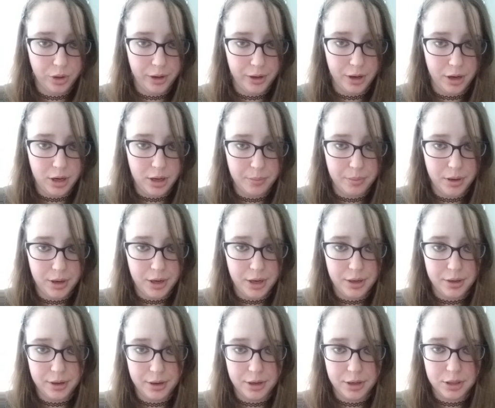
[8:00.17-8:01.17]
like anybody
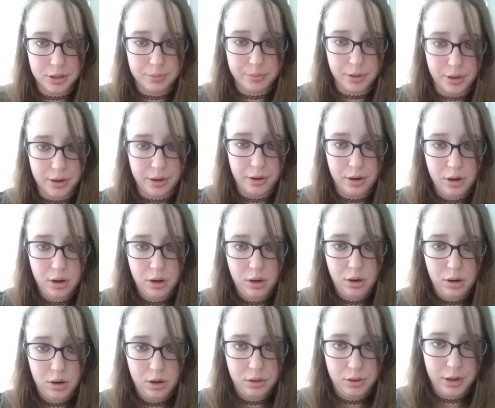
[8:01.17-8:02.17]
does, but
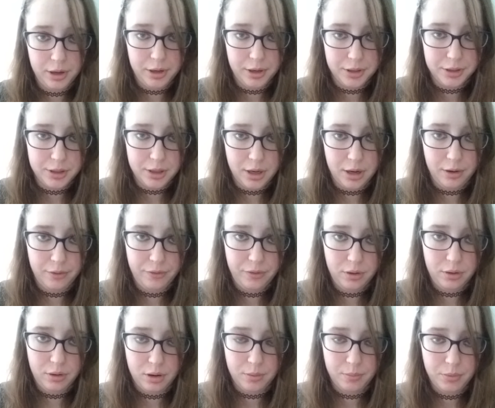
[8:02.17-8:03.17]
like I said, if,
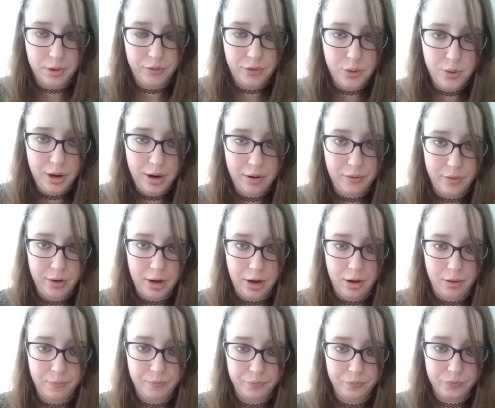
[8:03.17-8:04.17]
um, if you have
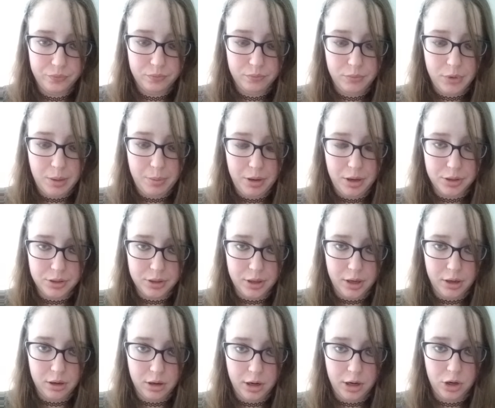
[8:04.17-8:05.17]
a maybe a
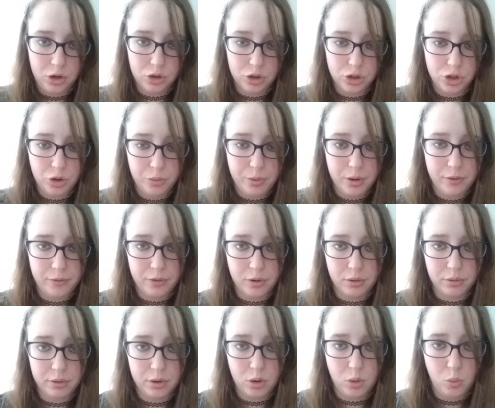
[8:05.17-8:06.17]
psychiatrist you've been for a
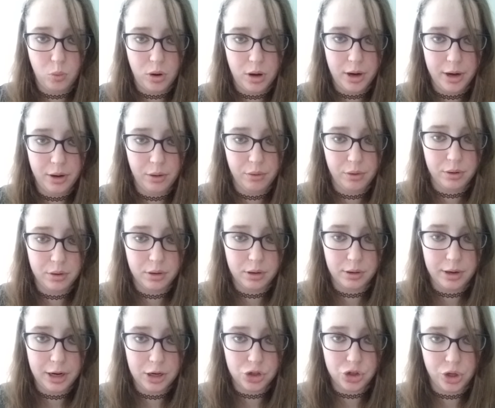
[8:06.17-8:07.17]
little while and
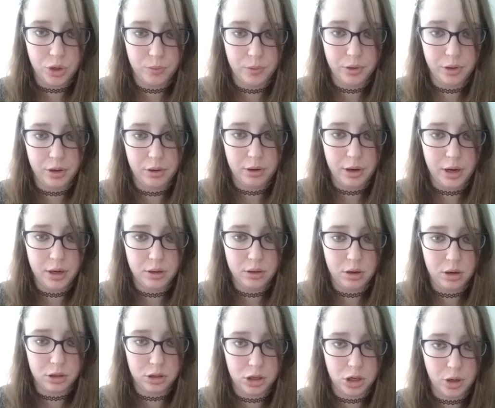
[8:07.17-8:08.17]
they're actually a really great
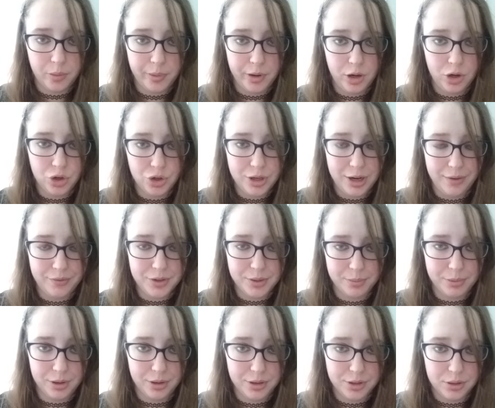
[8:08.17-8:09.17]
doctor, but you just have
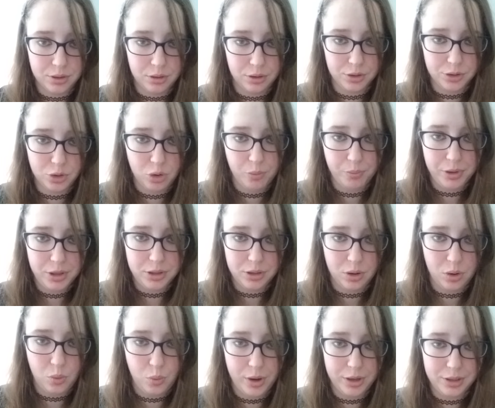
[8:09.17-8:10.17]
some concerns, don't be so
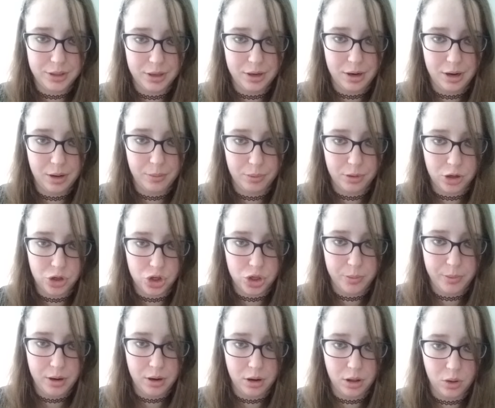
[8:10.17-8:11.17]
quick to kind of brush
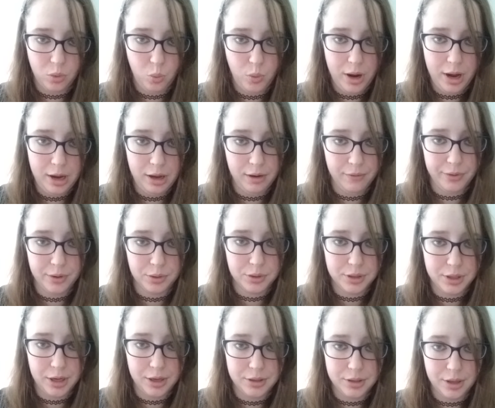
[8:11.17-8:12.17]
them out of the way if there's
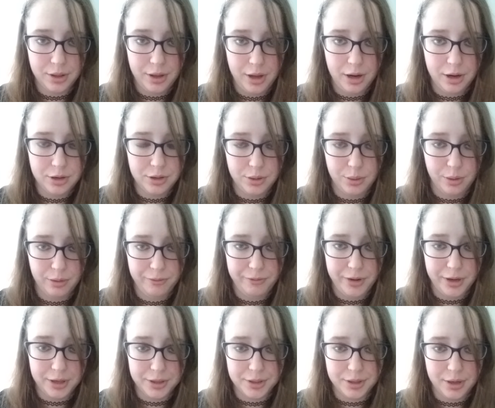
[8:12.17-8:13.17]
things that they can do to
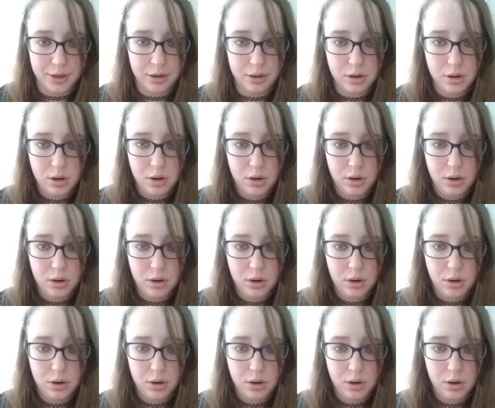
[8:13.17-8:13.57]
fix it.